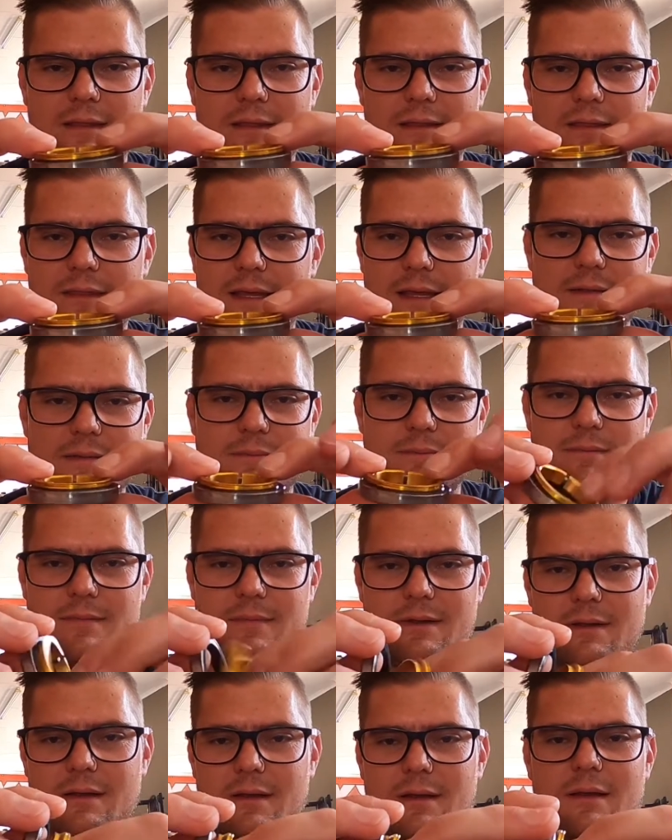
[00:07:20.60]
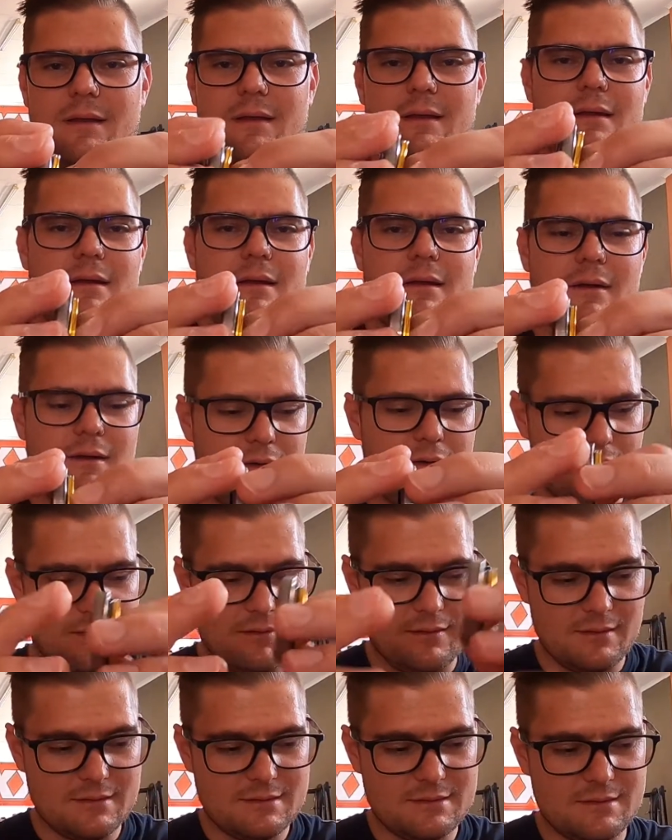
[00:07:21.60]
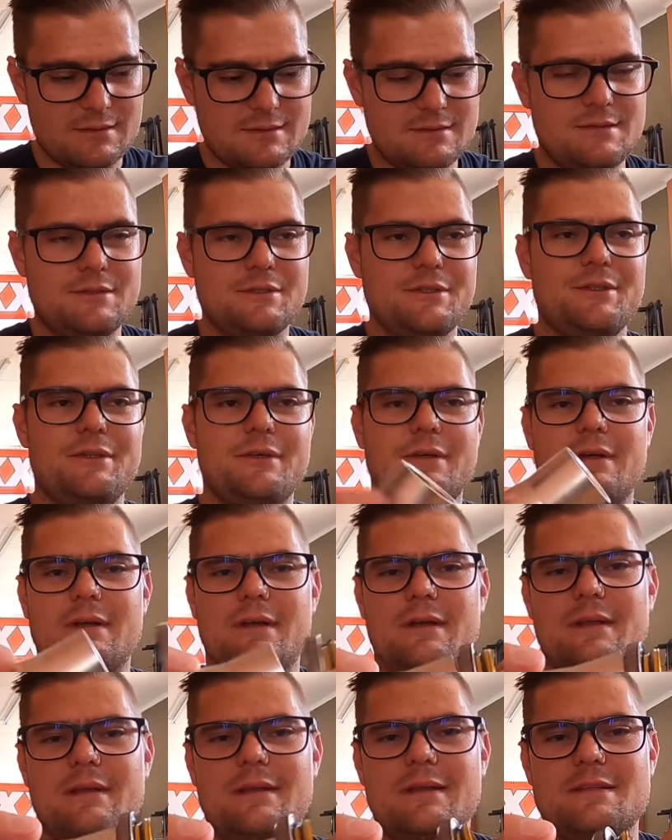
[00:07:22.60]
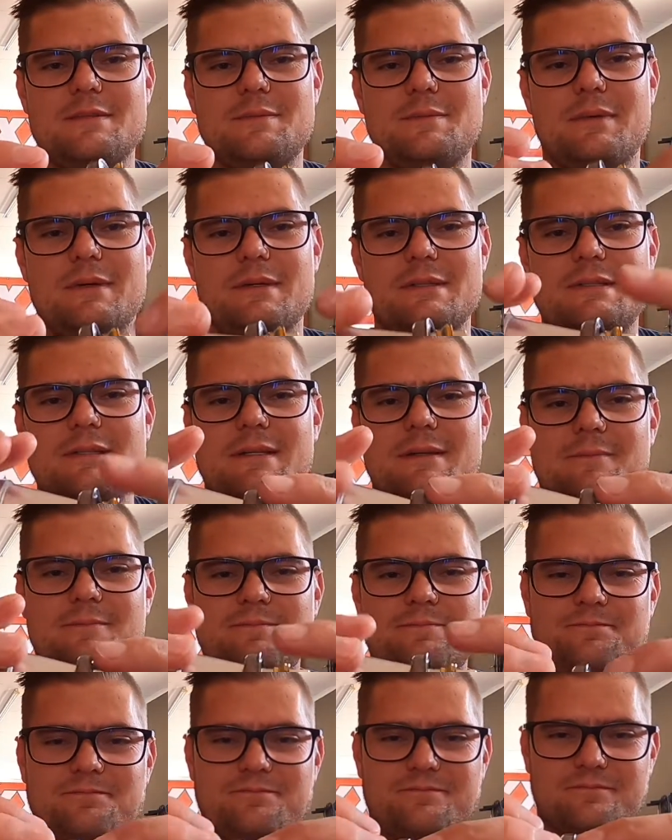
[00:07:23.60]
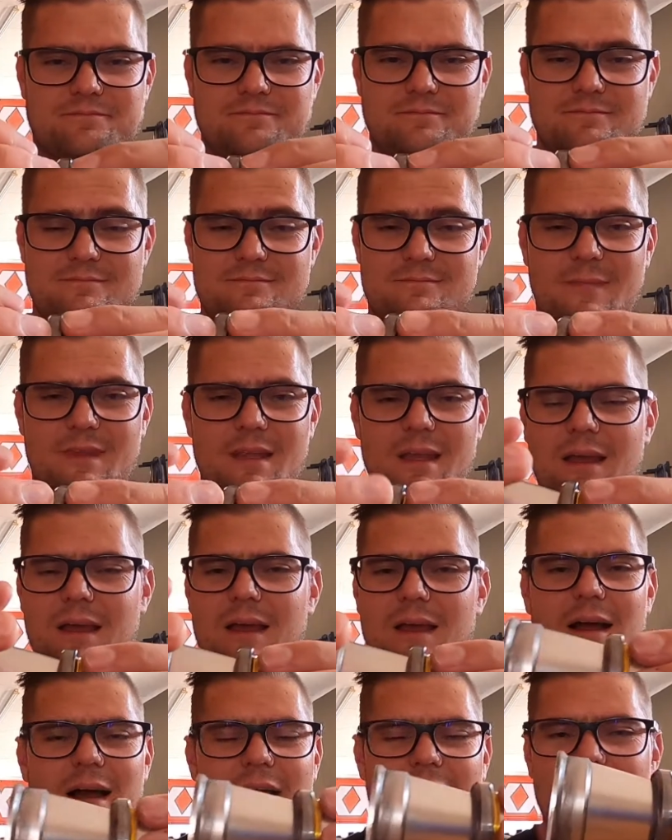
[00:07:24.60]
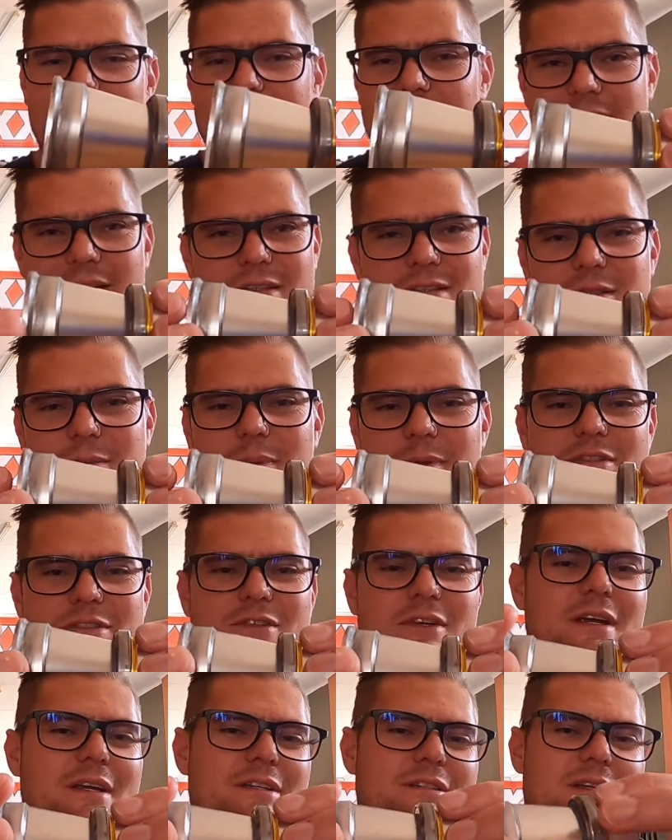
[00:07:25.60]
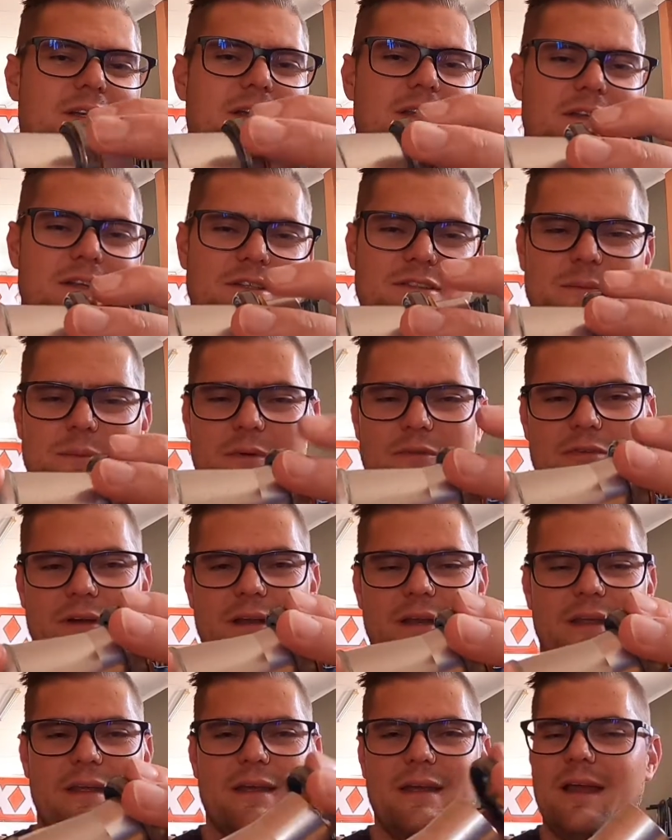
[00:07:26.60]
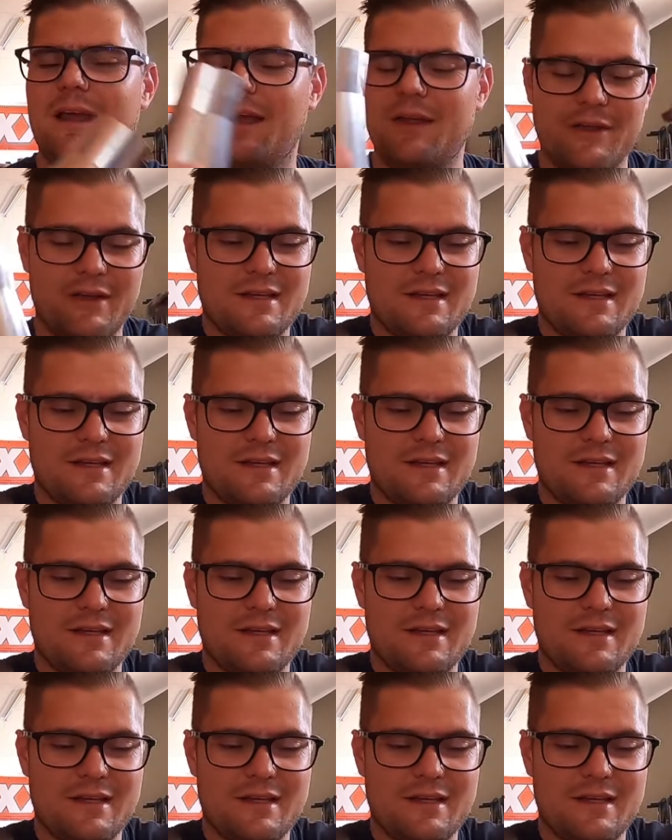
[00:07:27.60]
and then that holds onto this part here. I know it looks super strange and it looks super funny.